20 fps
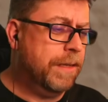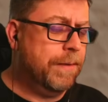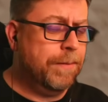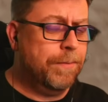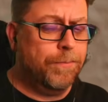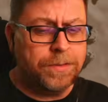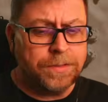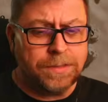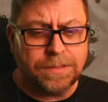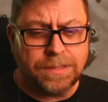It
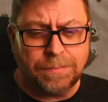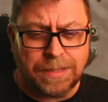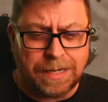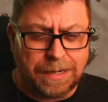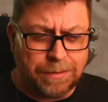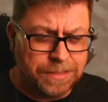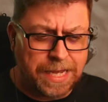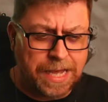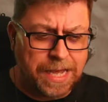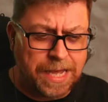wasn't something
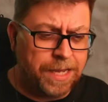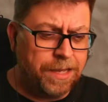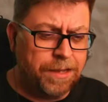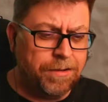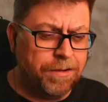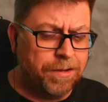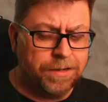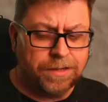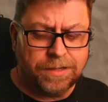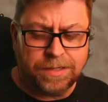I was
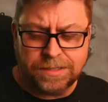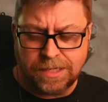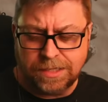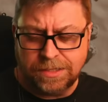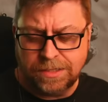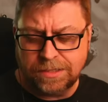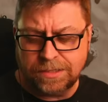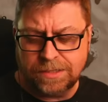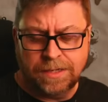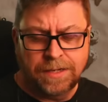hanging on because I
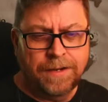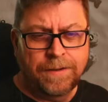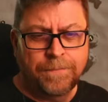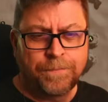just